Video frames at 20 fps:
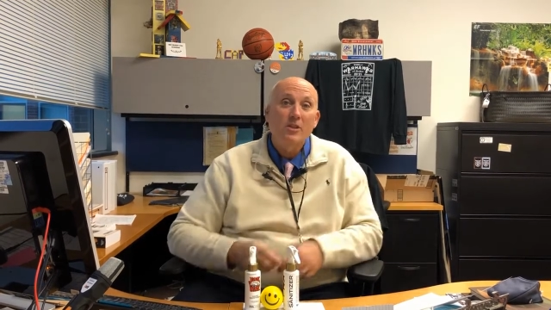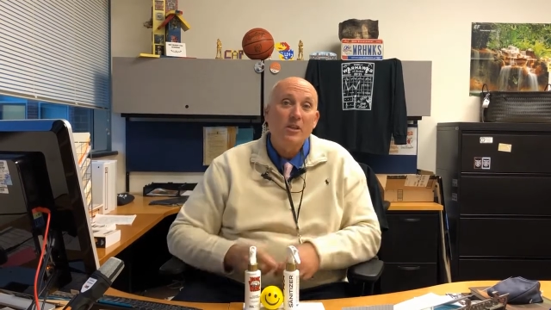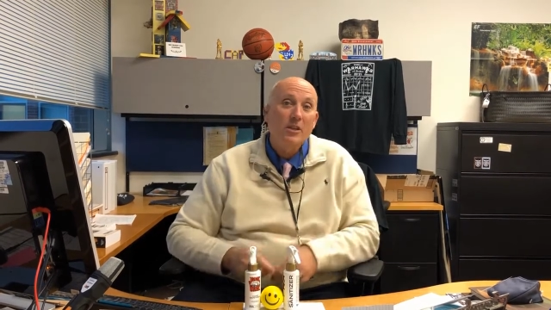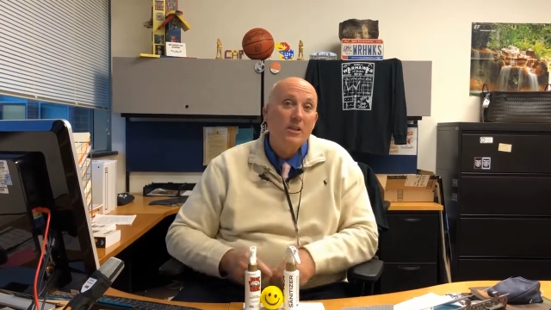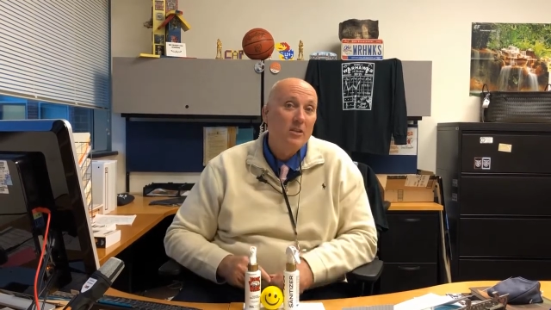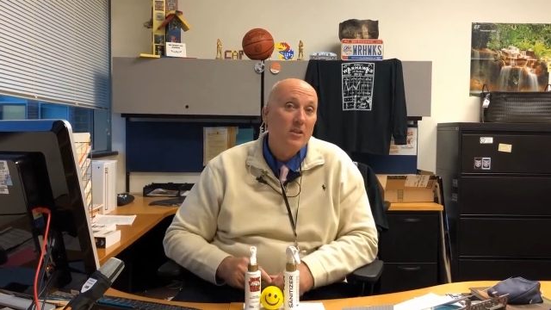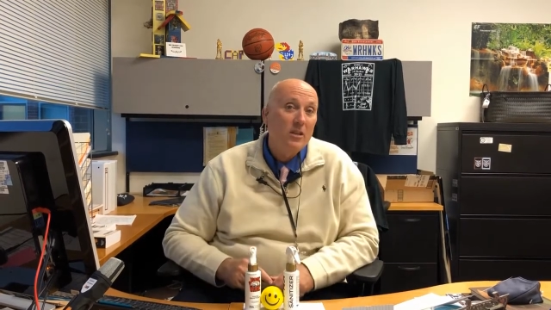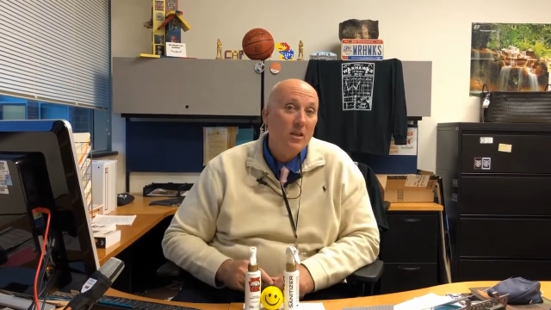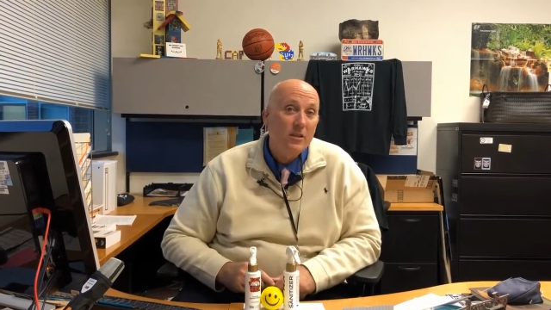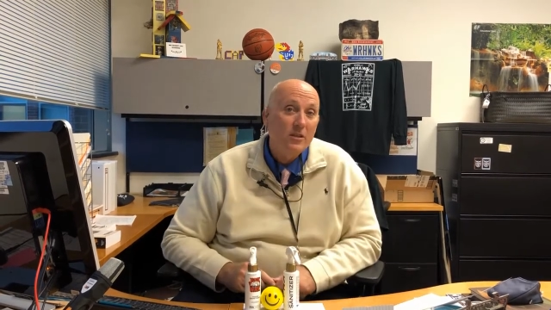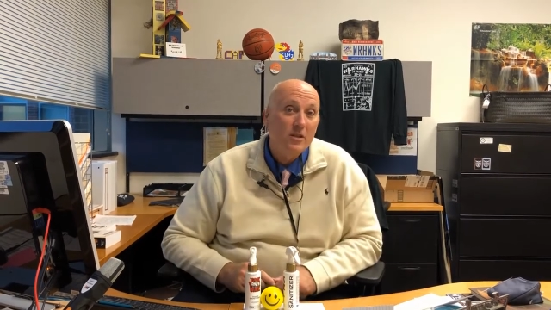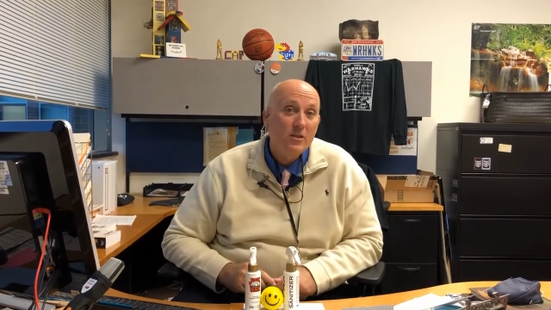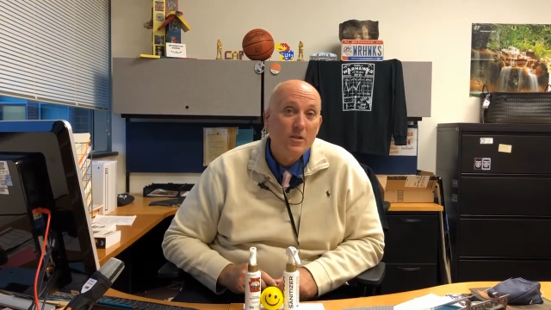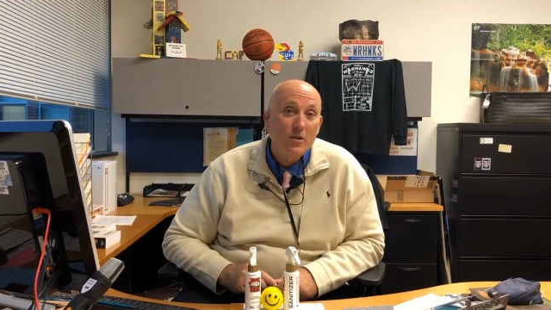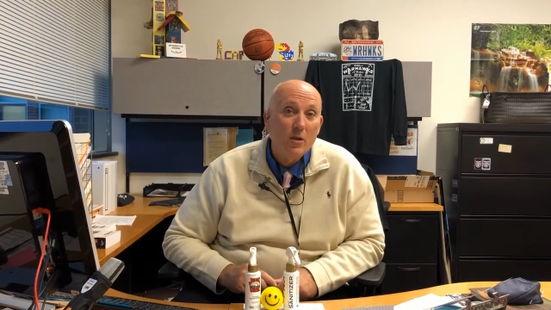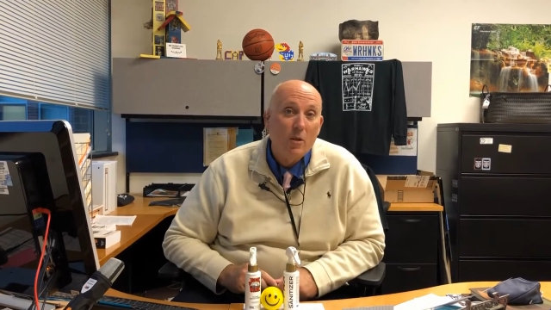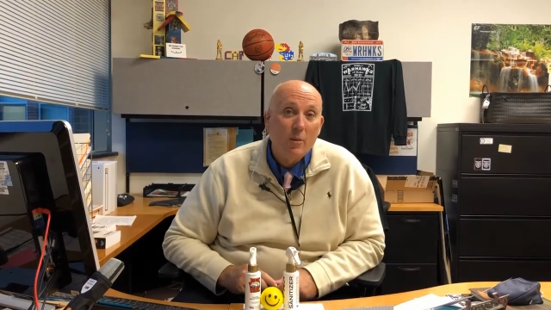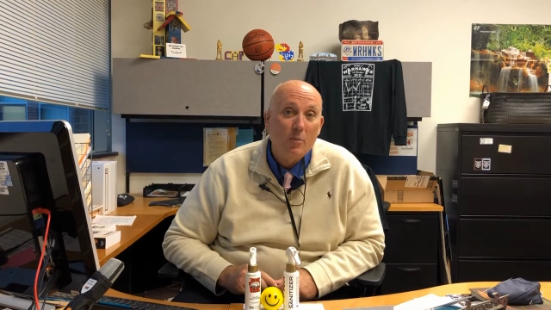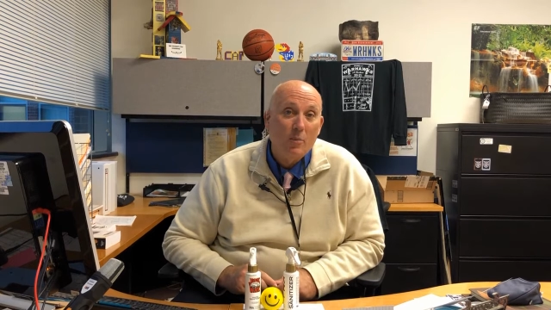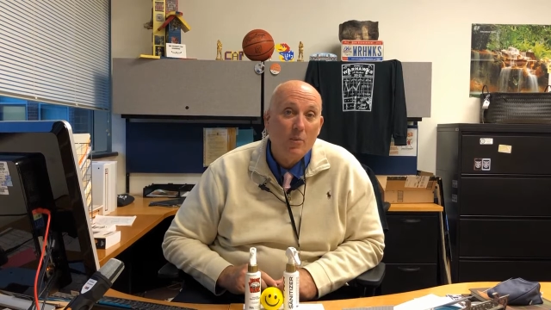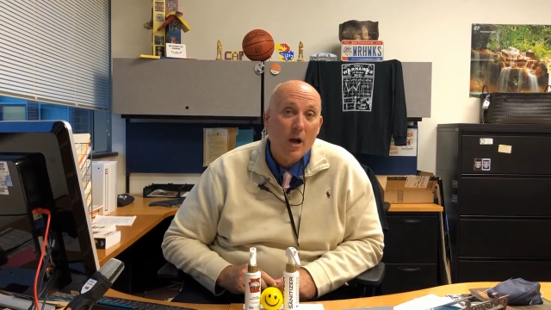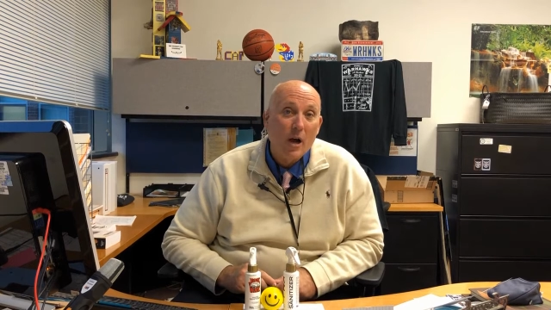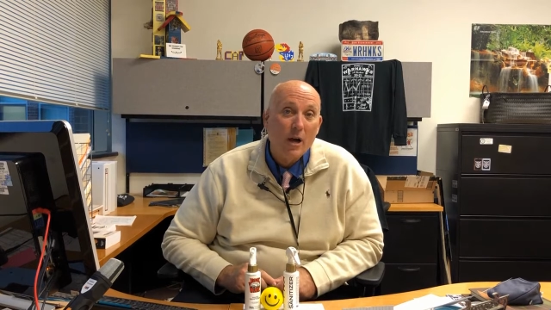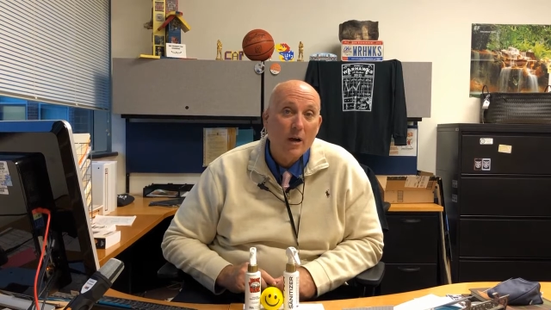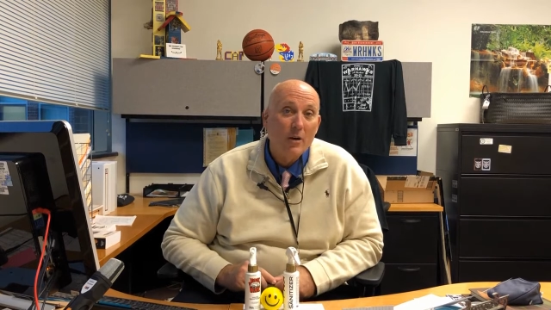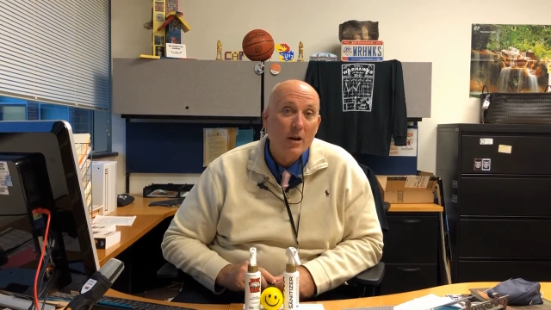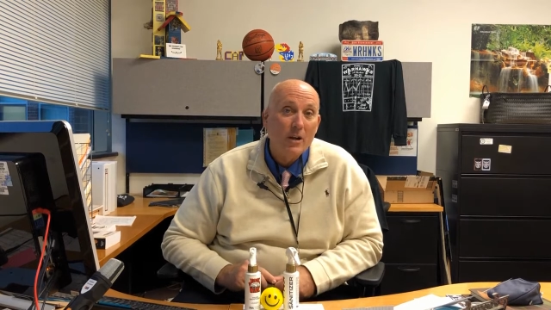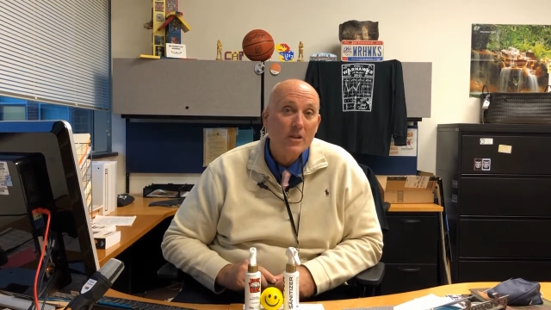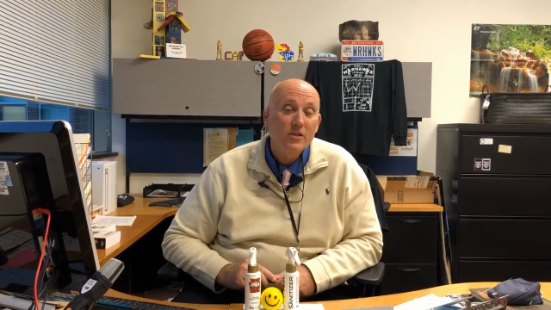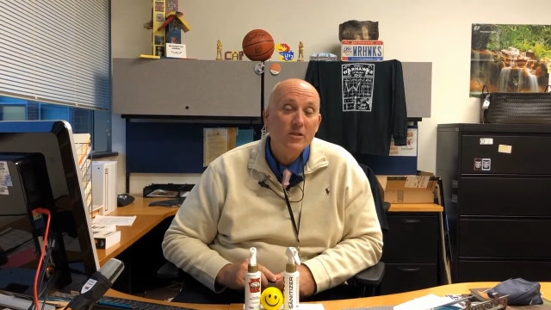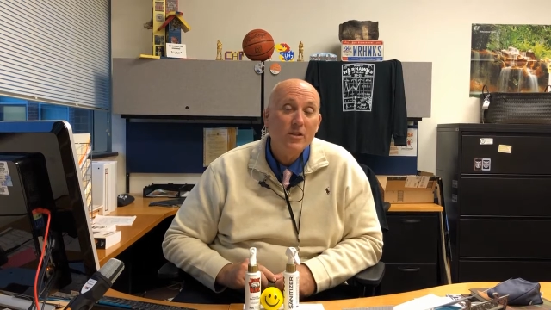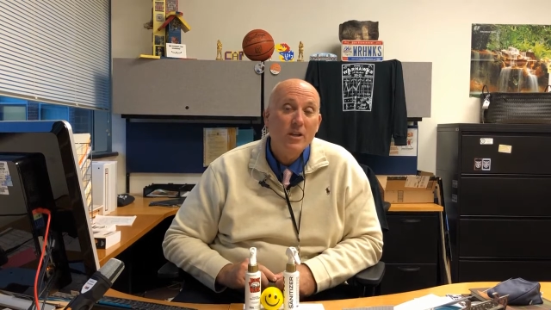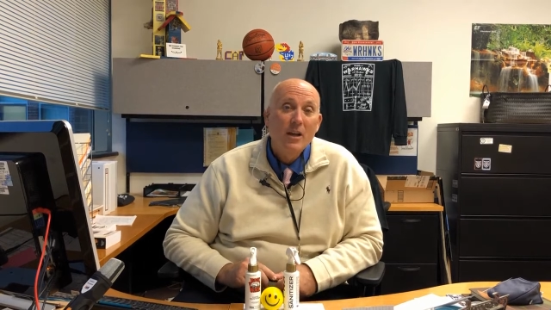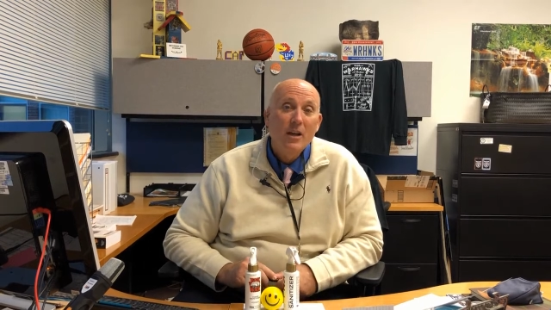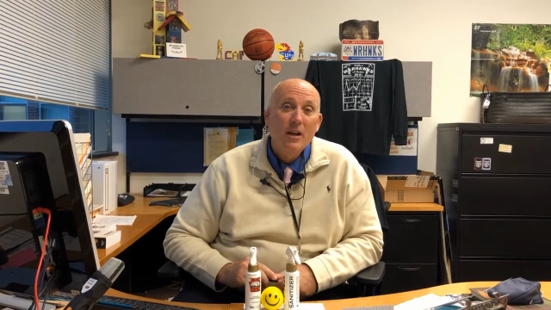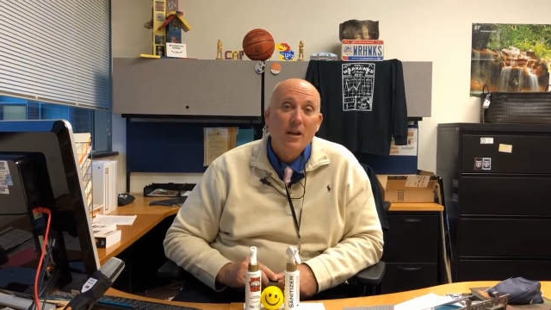in, is still in progress.